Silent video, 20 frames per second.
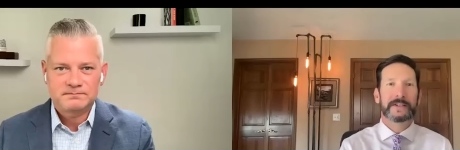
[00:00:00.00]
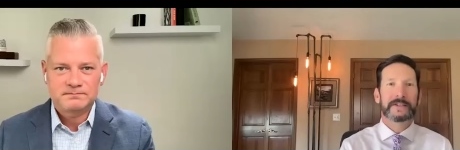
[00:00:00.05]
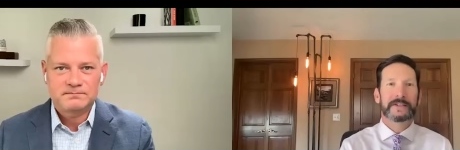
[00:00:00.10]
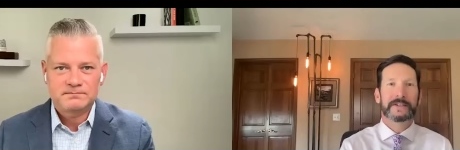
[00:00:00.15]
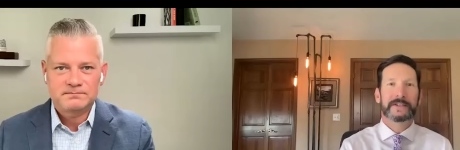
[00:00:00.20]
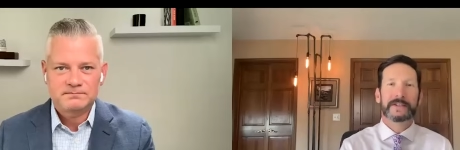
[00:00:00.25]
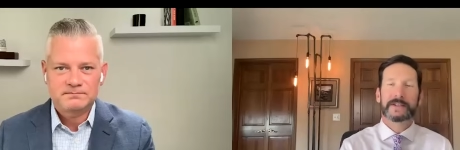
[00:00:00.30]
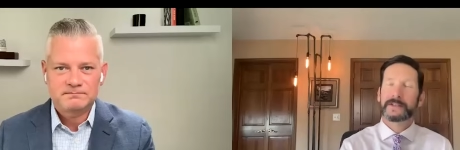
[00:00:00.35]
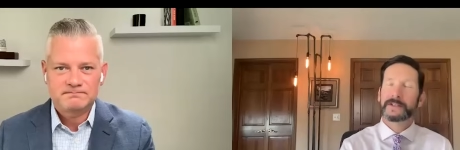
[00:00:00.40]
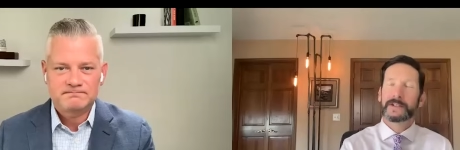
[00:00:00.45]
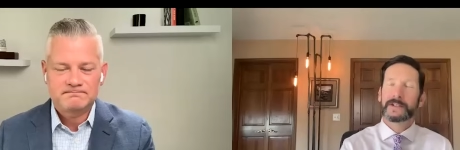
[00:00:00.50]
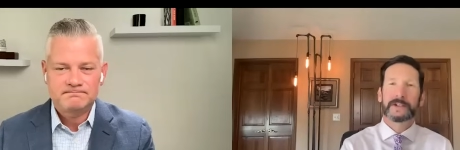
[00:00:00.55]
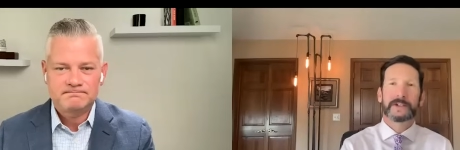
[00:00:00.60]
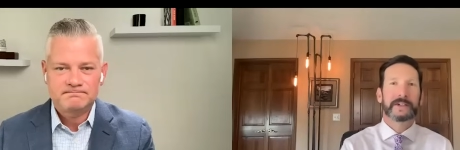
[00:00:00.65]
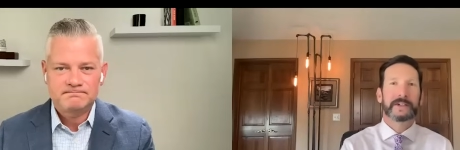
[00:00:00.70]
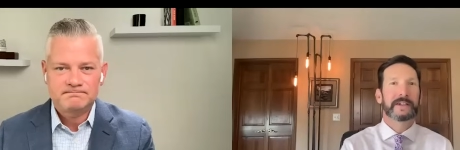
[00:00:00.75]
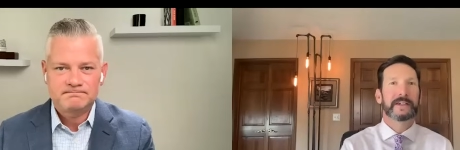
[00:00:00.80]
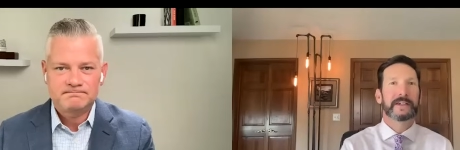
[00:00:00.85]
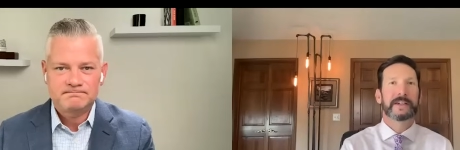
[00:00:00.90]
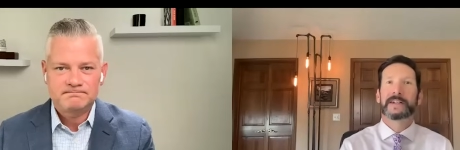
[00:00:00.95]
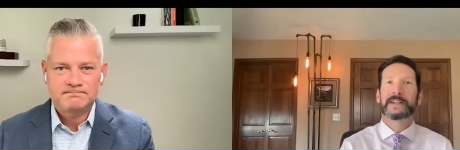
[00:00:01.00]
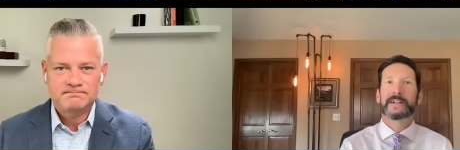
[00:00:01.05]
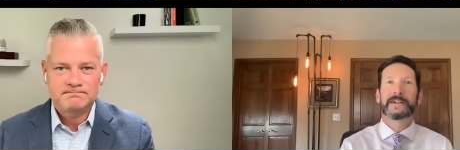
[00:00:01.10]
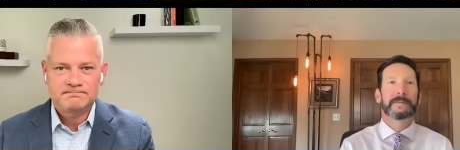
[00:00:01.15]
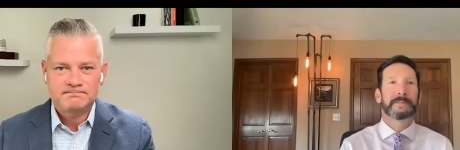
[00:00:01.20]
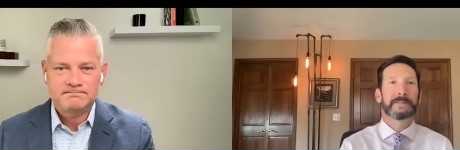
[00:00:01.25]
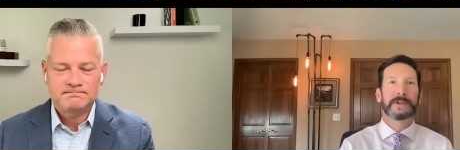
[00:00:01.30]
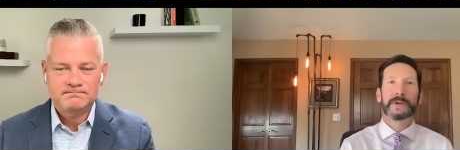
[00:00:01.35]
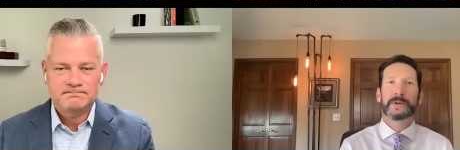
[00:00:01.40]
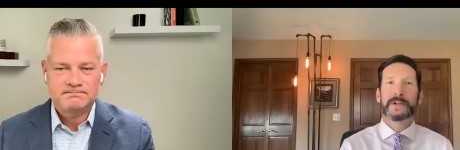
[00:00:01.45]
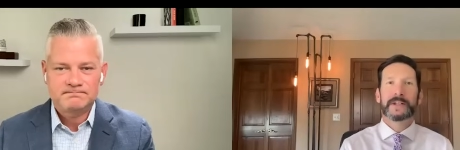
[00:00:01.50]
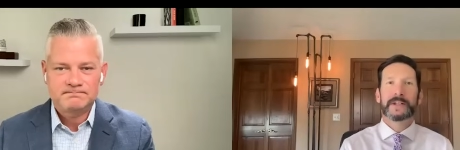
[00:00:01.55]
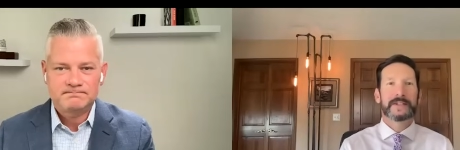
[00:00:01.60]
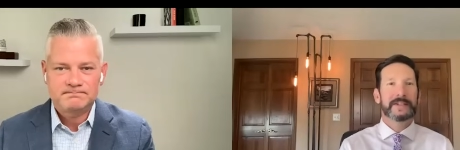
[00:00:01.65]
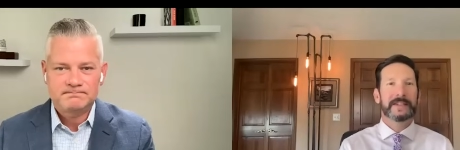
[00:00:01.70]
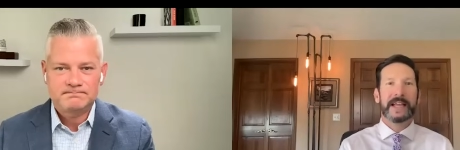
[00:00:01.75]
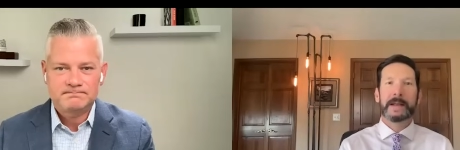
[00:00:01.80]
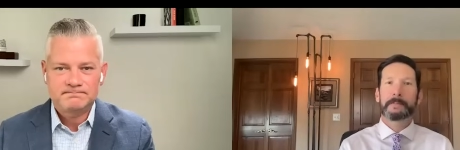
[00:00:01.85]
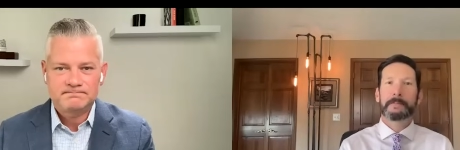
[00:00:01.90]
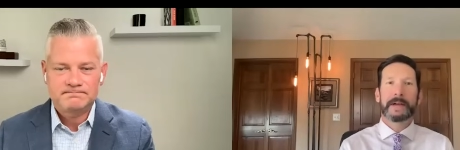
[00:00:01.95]
Speaker 1: Look, there is
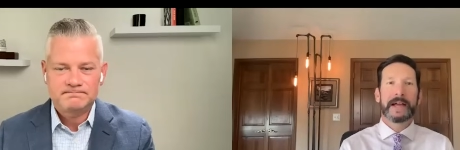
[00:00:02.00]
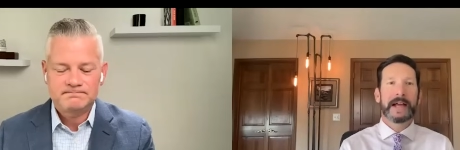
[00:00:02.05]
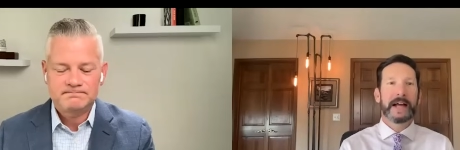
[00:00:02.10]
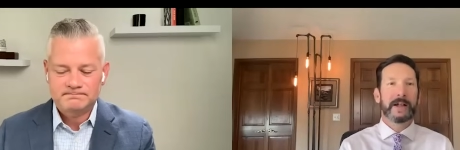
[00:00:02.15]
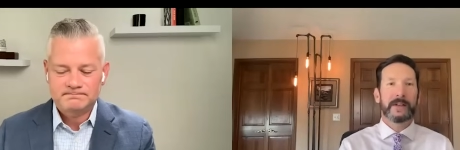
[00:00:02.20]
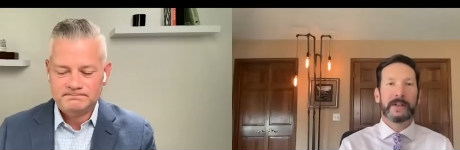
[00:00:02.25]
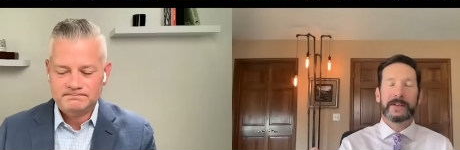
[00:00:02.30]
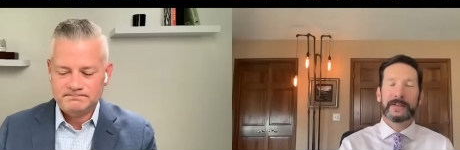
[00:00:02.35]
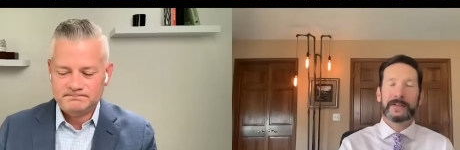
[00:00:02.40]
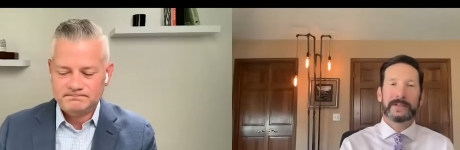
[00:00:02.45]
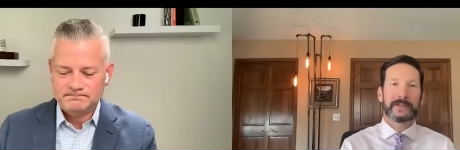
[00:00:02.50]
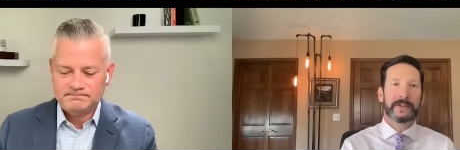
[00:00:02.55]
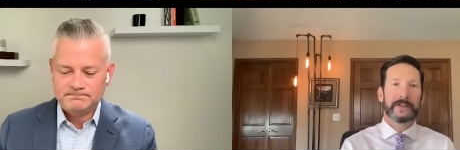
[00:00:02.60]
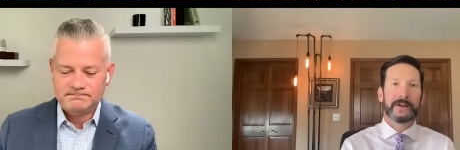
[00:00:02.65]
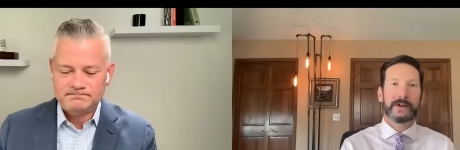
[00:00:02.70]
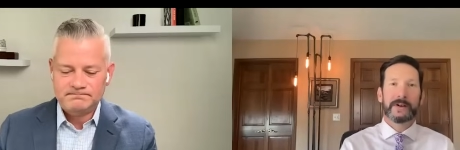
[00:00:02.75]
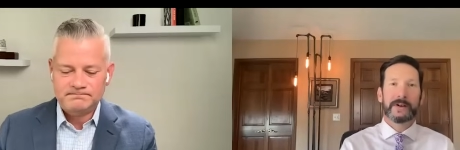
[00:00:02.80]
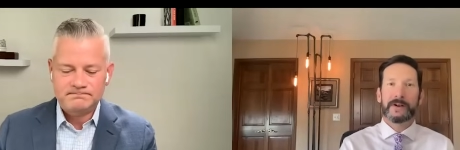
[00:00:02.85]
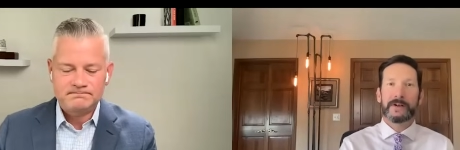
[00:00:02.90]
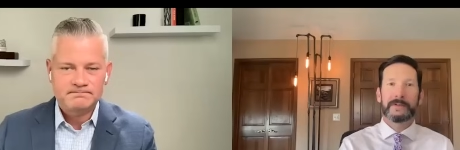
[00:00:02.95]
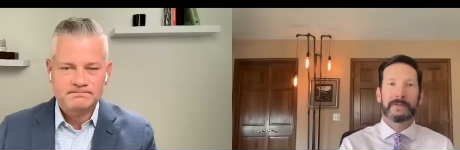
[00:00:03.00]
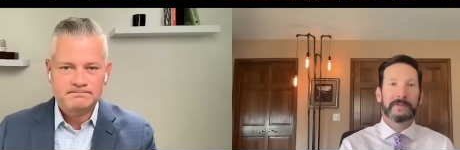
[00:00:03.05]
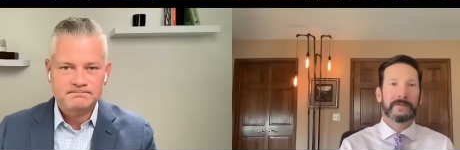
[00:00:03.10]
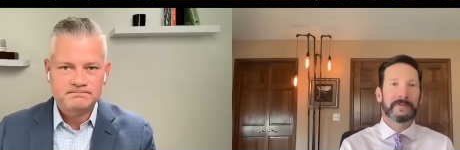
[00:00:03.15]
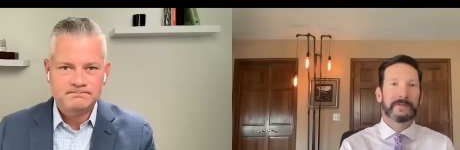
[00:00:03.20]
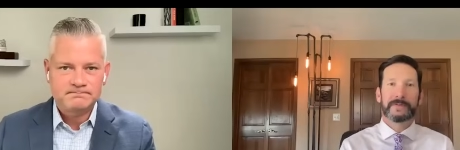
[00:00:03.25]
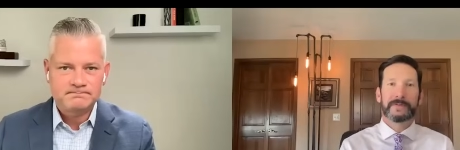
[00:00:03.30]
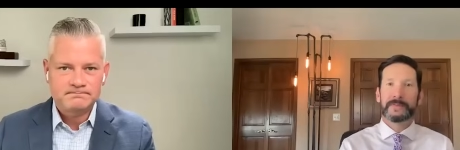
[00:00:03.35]
that balance of